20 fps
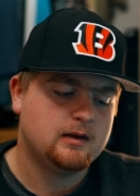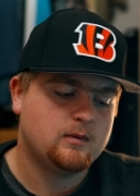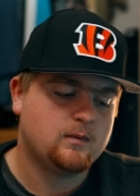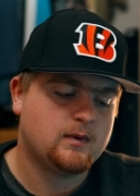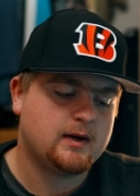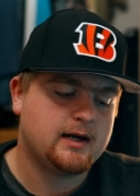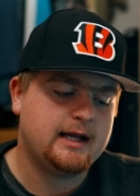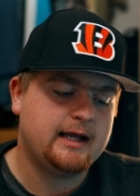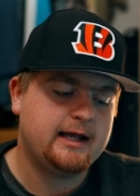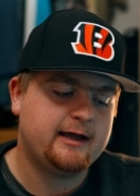
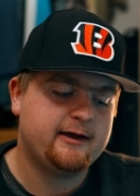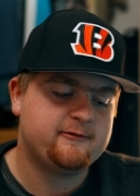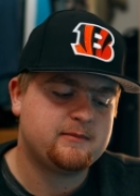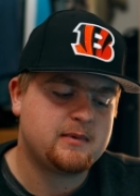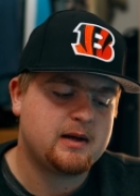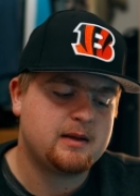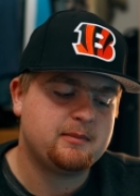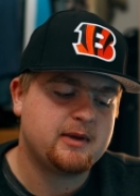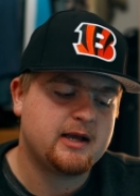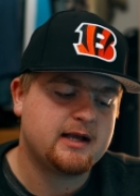Why I have
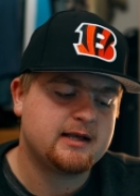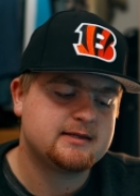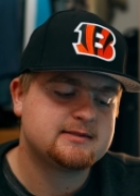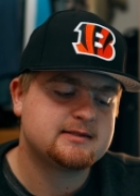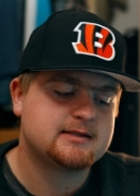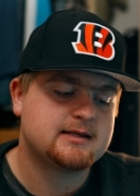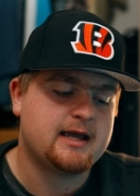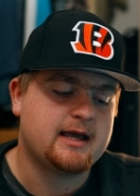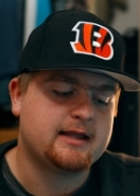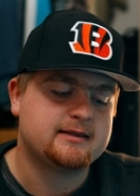my
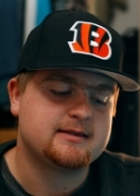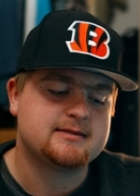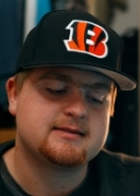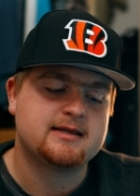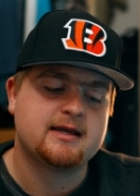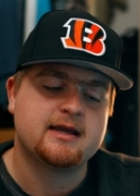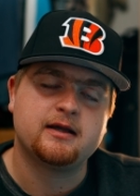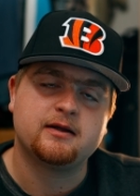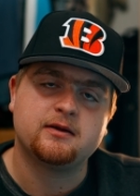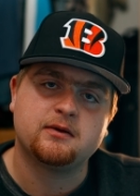mask at
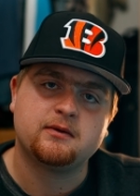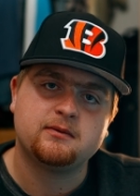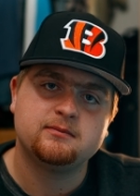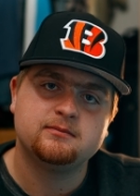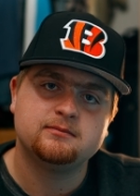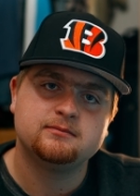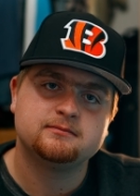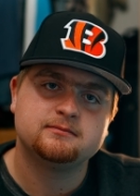this angle?